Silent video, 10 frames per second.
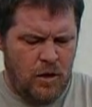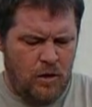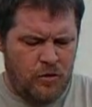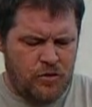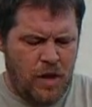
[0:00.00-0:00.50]
Do
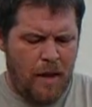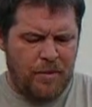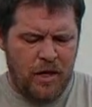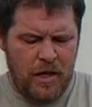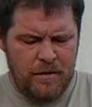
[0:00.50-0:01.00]
your little
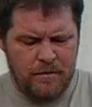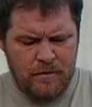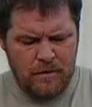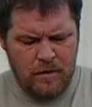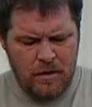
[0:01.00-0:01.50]
stop cut,
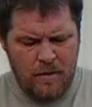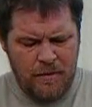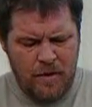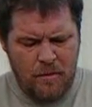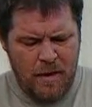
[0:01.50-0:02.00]

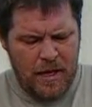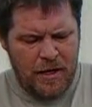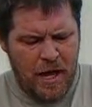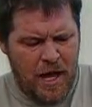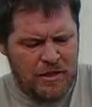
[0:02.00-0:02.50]
come in there and
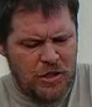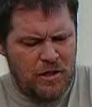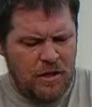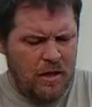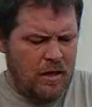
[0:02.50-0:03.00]
make a
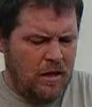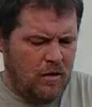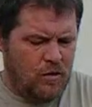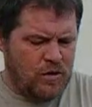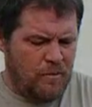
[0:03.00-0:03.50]
notch.
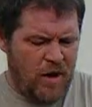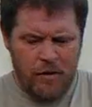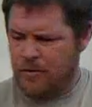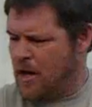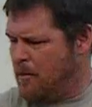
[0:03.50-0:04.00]
Of course, I'm
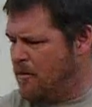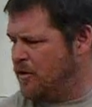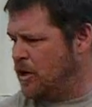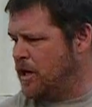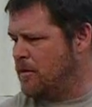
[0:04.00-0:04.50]
right on top
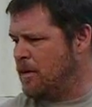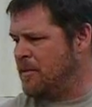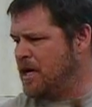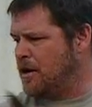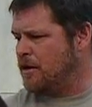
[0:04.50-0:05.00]
of the limb.
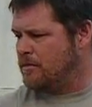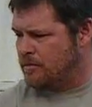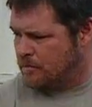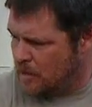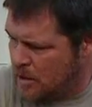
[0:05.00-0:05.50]
Let me get a